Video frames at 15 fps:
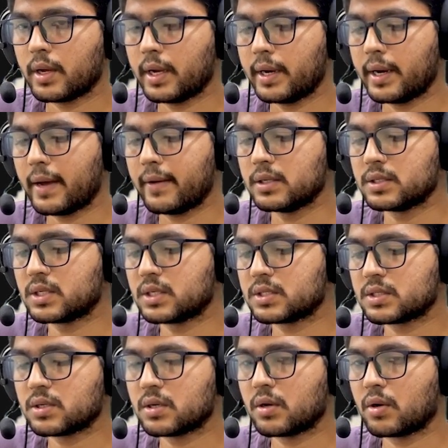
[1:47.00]
and I will
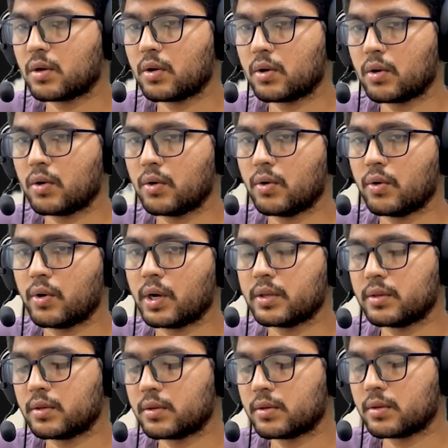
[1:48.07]
just
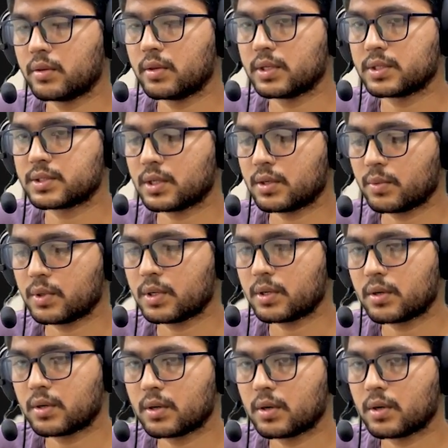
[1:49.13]
run the server.